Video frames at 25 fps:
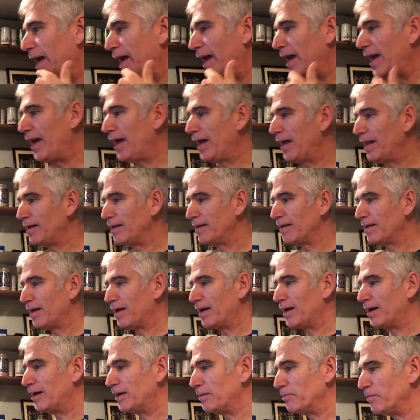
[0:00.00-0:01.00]
And
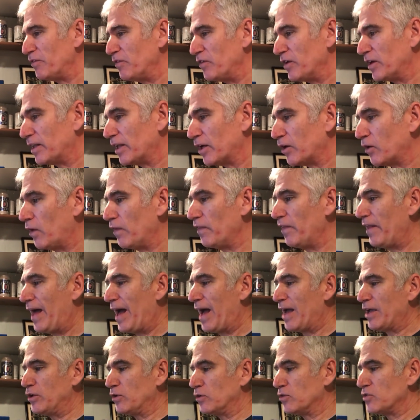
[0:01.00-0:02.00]
if you click on
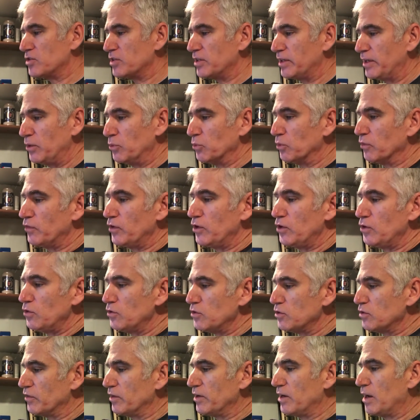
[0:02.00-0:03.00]
that, you'll see
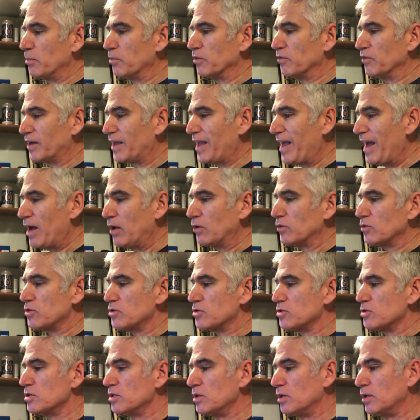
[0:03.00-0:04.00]
reviews of a number of
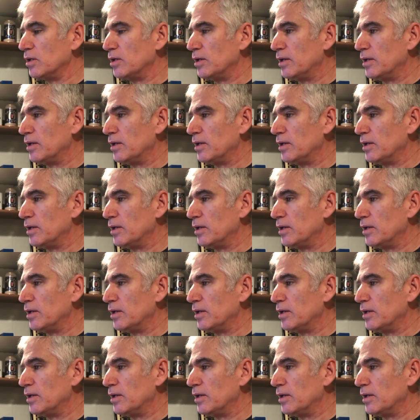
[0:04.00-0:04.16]
accounts.